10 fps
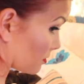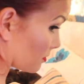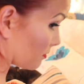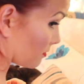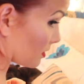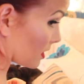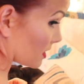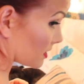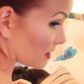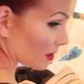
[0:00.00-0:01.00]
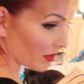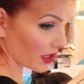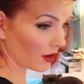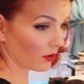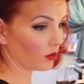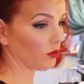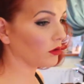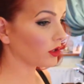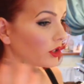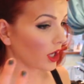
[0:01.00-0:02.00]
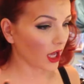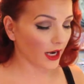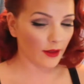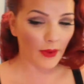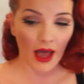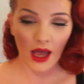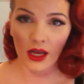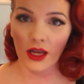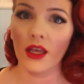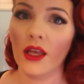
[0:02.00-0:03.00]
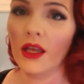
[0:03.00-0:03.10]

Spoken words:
of, it's gonna be all curly at the back,